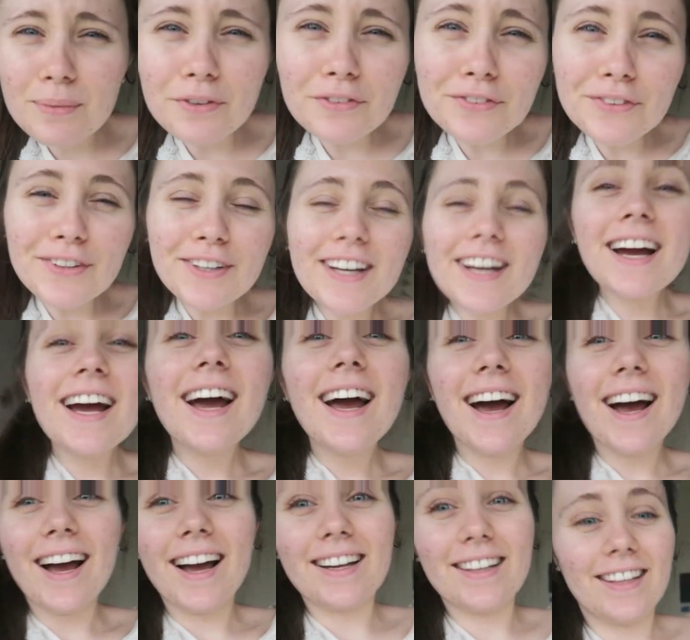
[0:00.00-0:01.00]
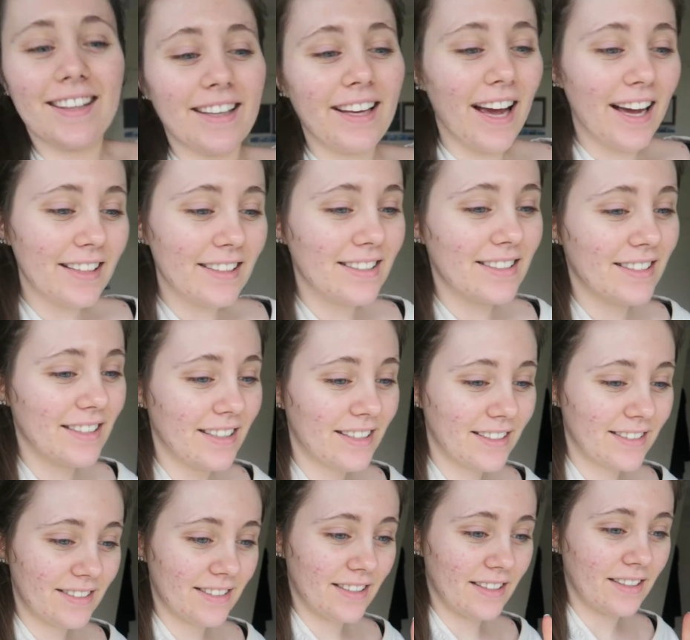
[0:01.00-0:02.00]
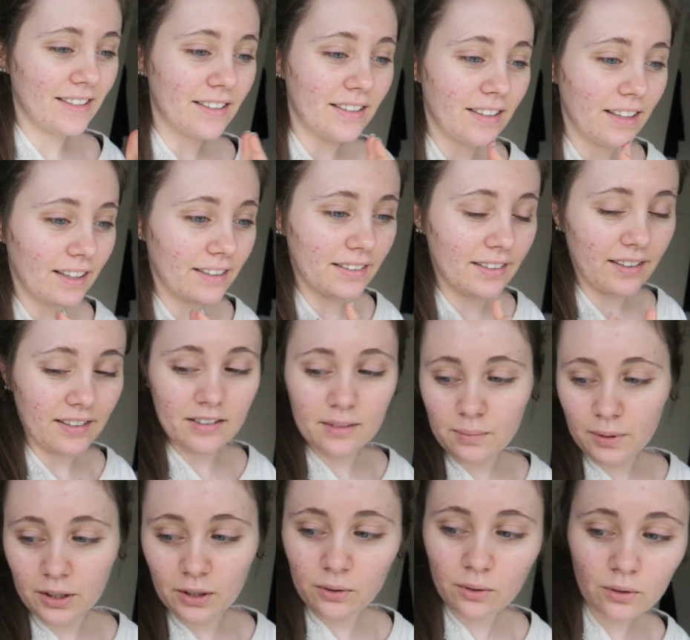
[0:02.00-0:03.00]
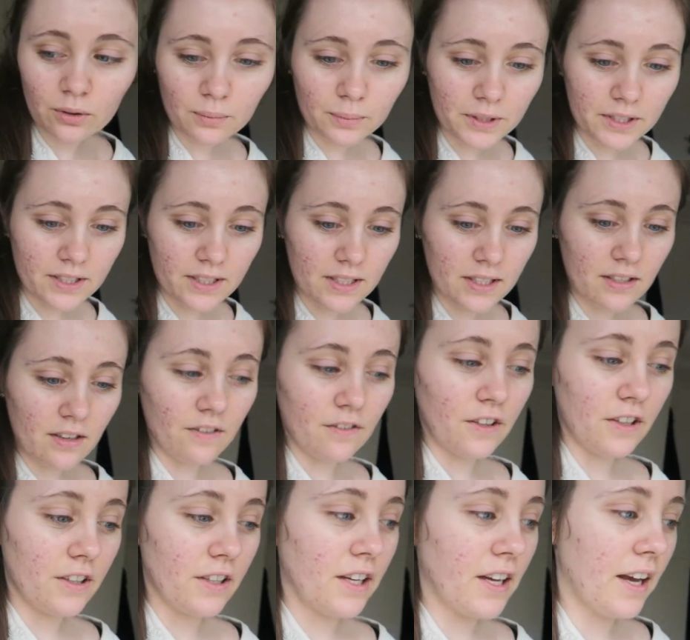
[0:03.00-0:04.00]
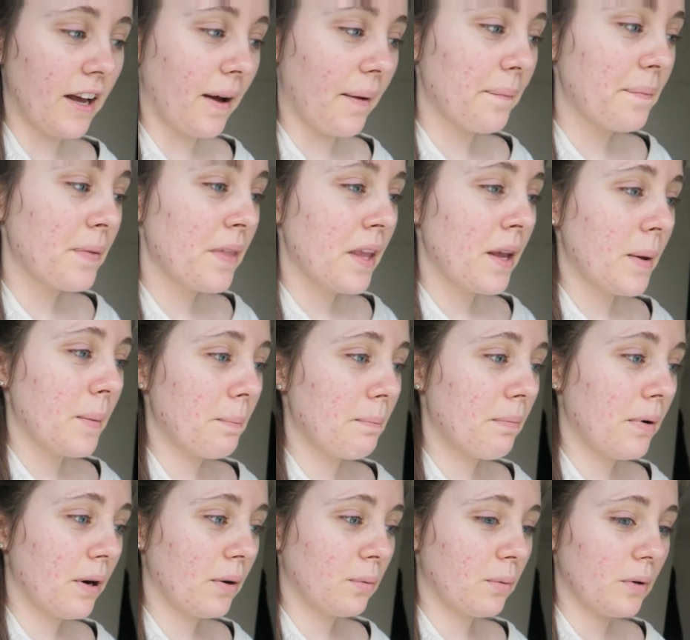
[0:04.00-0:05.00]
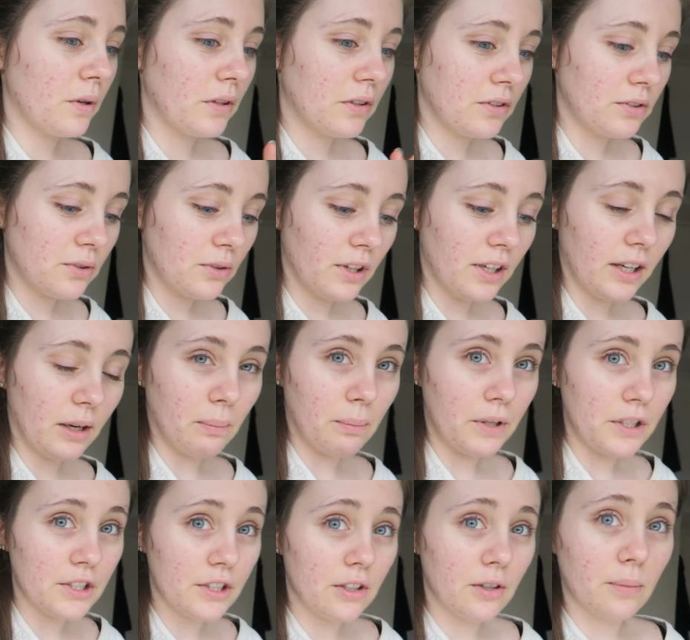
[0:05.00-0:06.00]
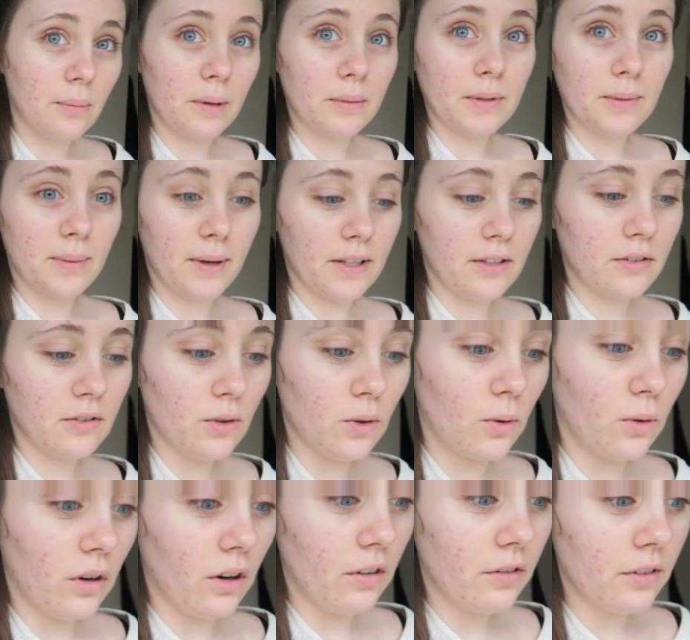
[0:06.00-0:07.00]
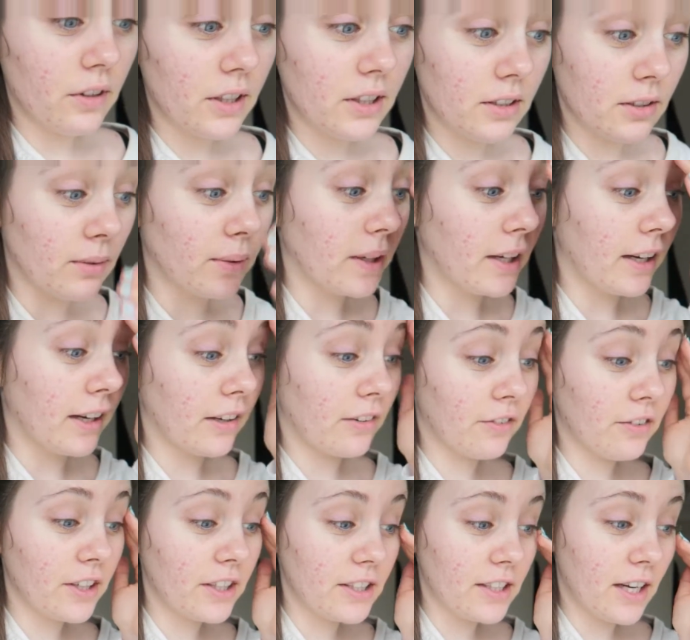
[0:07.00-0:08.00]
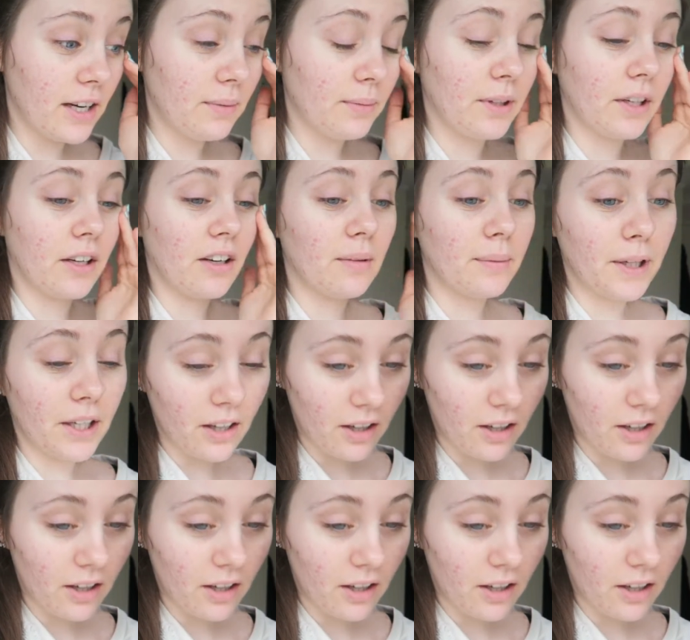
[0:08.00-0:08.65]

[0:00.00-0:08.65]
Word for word: before, I had like cactuses, and lastly had some like ornaments and stuff on here but we saw like a bunch of little baby spiders all over it so we like freaked out I'm like oh my